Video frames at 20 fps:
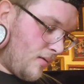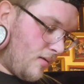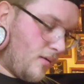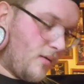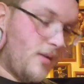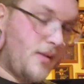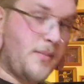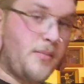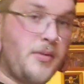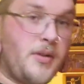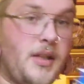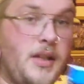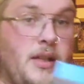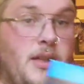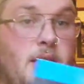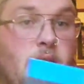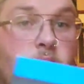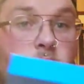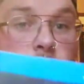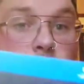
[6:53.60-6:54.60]
Looks pretty
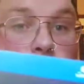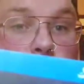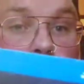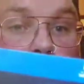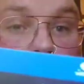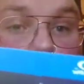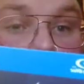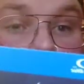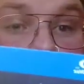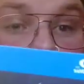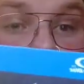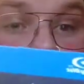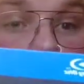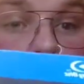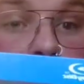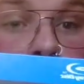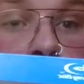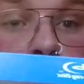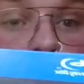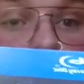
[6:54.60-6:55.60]
nice.
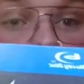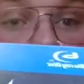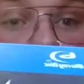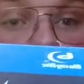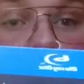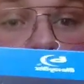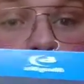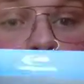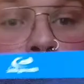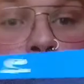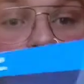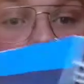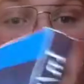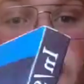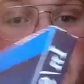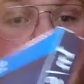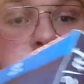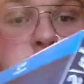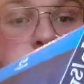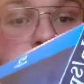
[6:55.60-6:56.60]

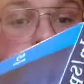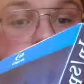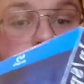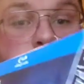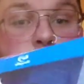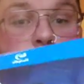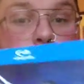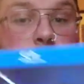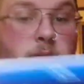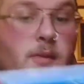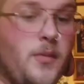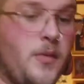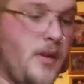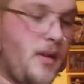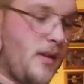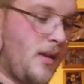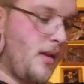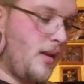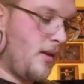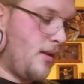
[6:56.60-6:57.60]
Looks like it comes with
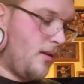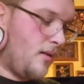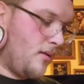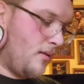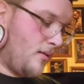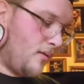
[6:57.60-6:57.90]
a